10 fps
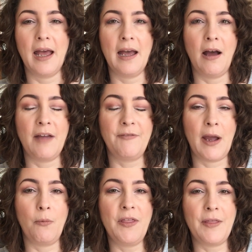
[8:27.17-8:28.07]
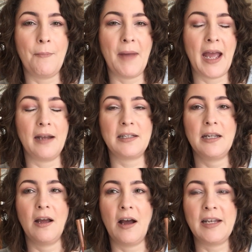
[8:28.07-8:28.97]
I found with the matte,
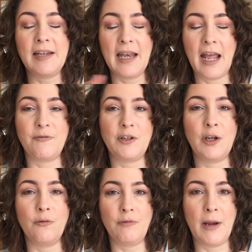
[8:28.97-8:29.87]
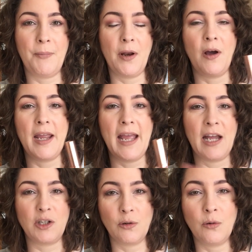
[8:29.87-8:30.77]
I didn't have to reapply
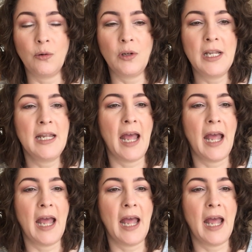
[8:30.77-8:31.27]
at all,